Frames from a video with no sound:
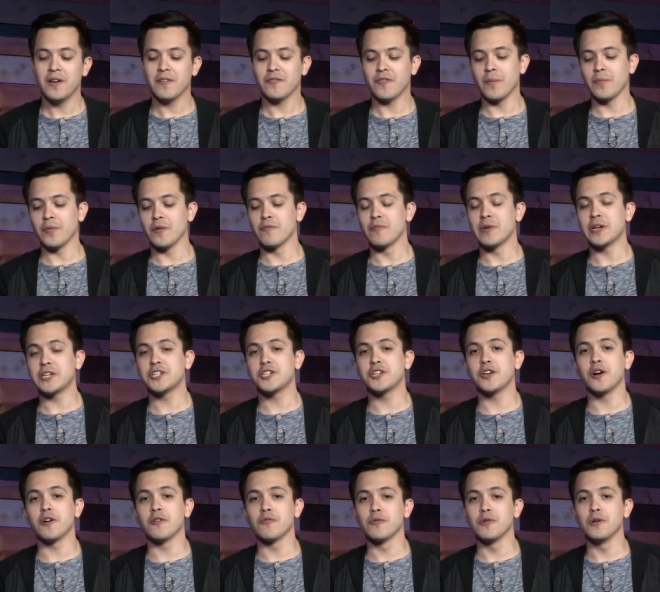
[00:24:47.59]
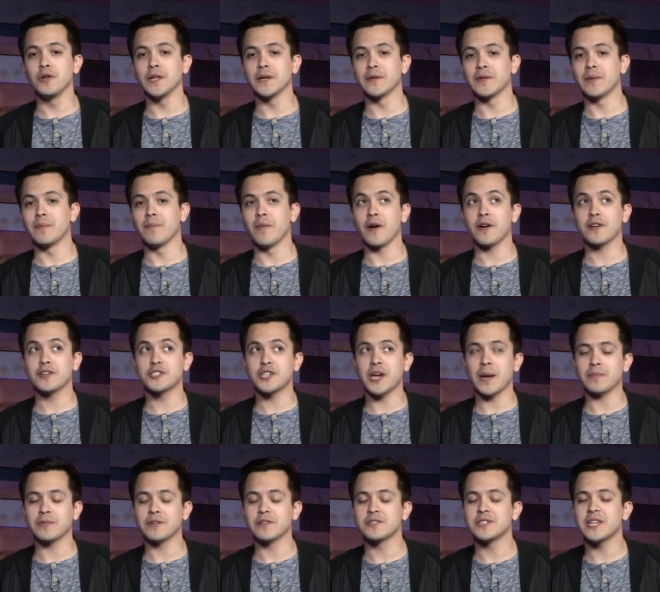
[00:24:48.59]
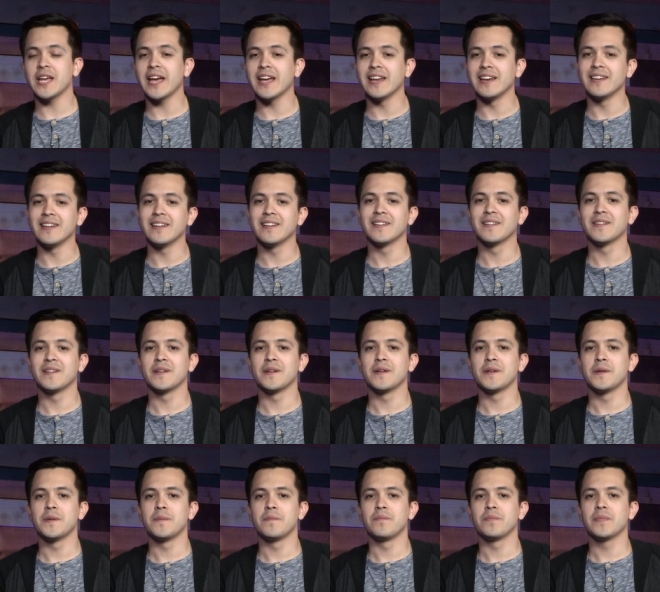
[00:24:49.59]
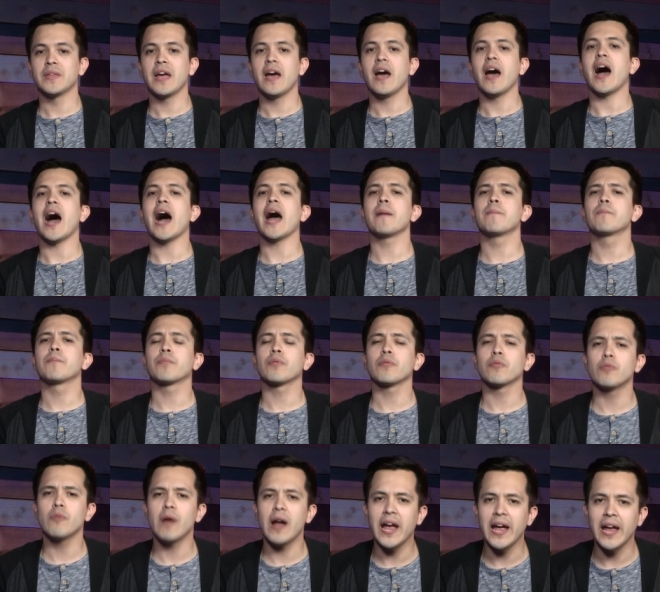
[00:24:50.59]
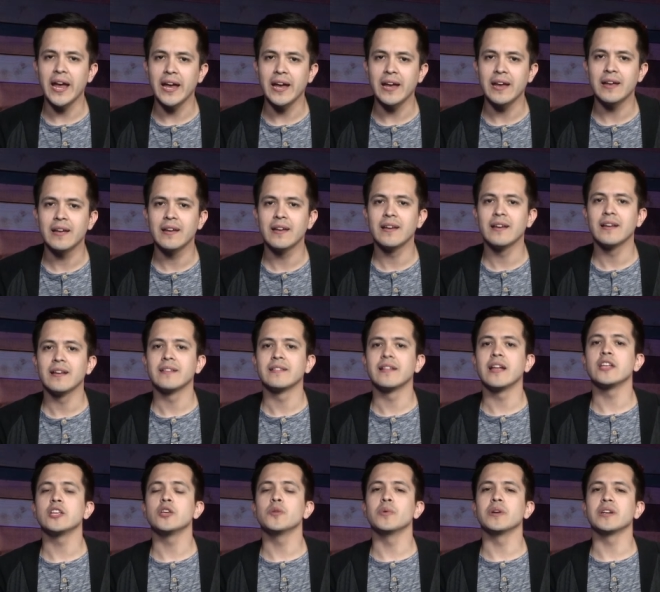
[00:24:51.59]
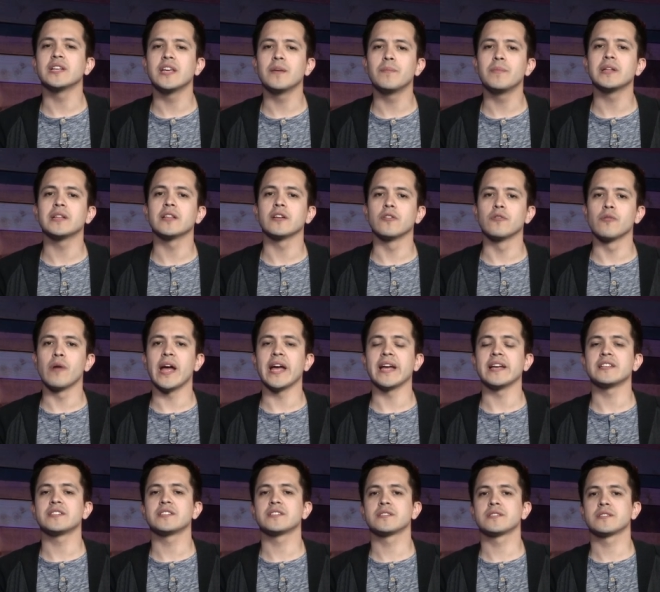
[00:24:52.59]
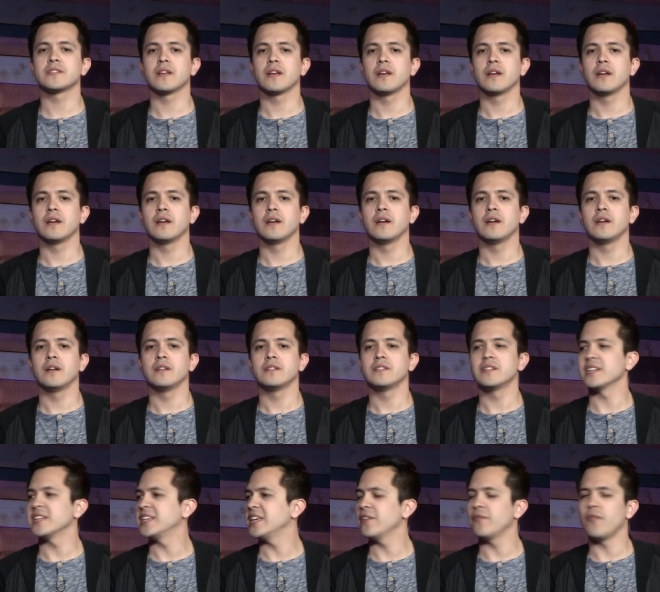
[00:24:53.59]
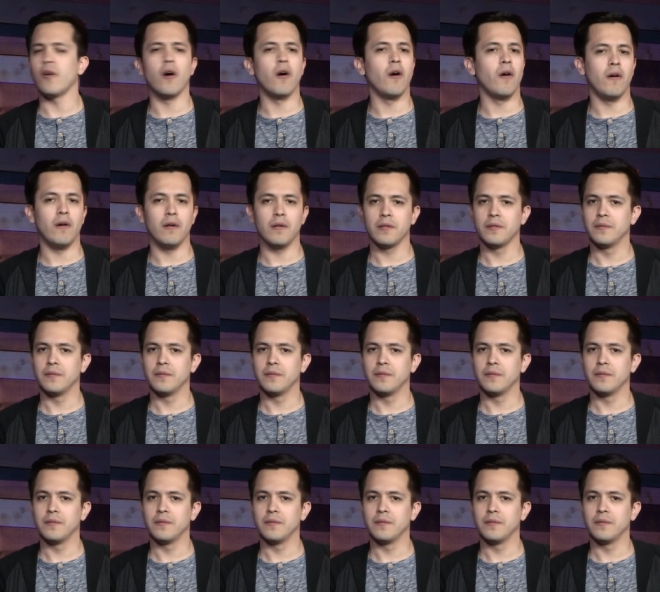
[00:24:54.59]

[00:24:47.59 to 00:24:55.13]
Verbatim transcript: from the rich young ruler in Mark chapter 10, I pray that you would give me the grace to give all.